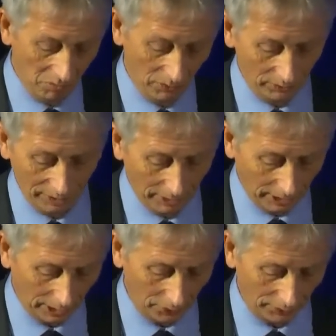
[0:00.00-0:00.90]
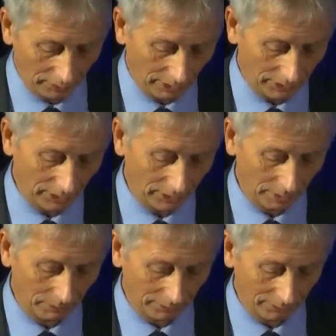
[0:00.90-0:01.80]
similar country to us in
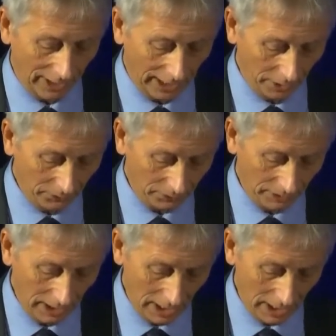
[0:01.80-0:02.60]
terms of values,